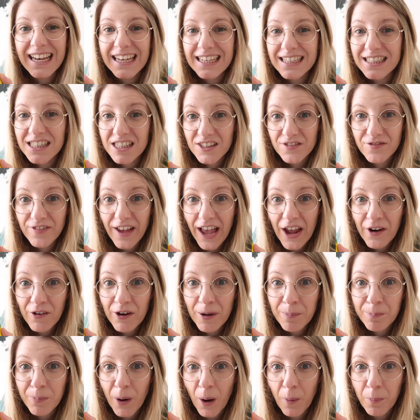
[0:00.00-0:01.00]
It's
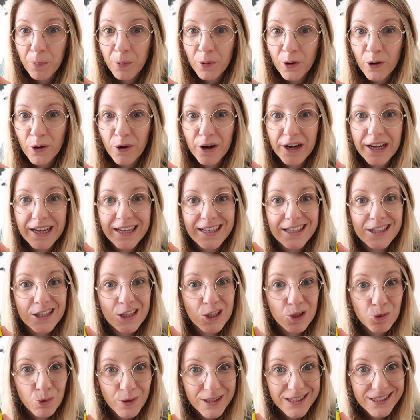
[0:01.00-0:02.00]
very popular in
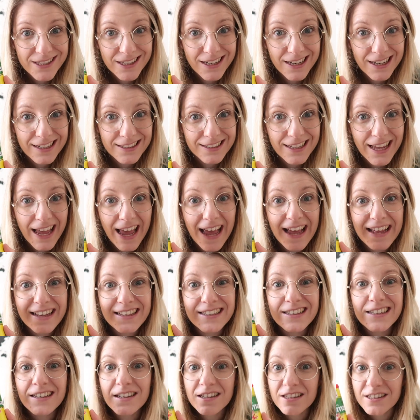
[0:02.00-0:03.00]
Switzerland
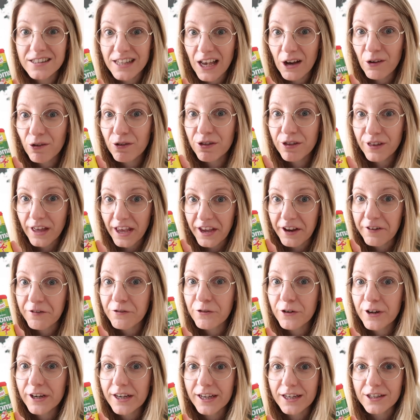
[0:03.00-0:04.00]
and South
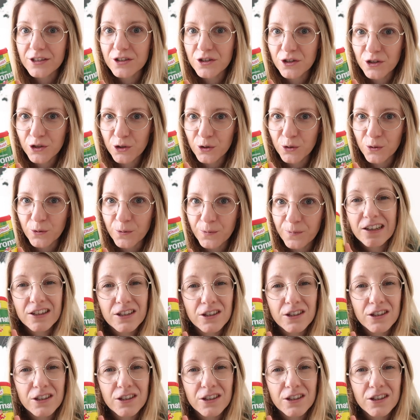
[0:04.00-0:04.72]
Africa too.